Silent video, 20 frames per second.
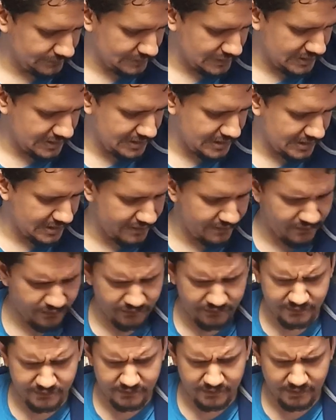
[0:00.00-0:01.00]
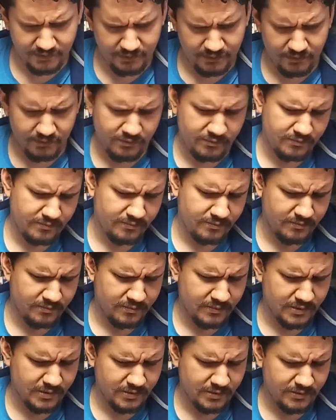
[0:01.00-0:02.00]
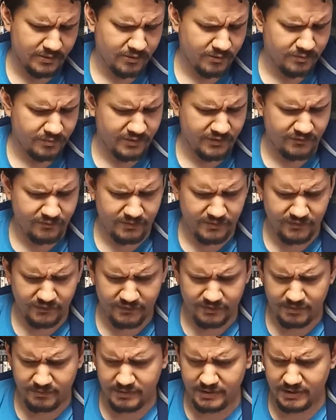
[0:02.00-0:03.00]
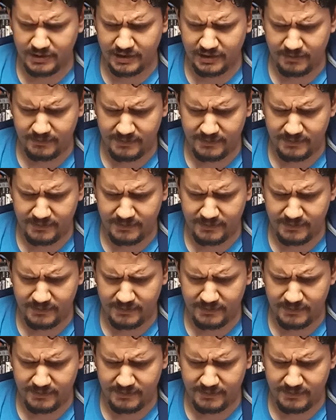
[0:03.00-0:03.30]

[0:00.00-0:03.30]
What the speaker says: Right now, those are the only. I don't know which one's gonna be like a